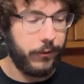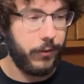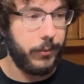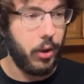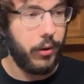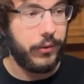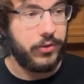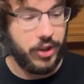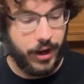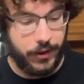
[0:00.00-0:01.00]
from Yoda's
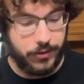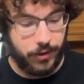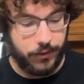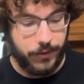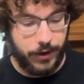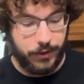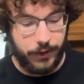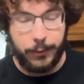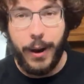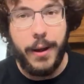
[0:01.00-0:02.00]
Jedi Starfighter.
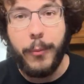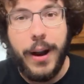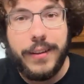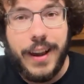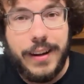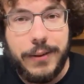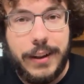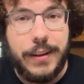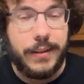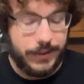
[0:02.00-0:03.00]
Like, why does that even
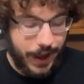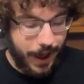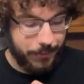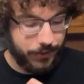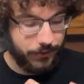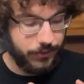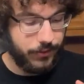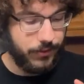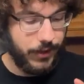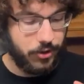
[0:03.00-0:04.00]
need to happen?
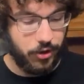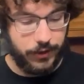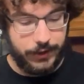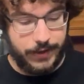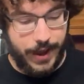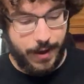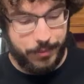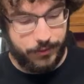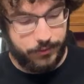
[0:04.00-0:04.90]
That shouldn't need to happen.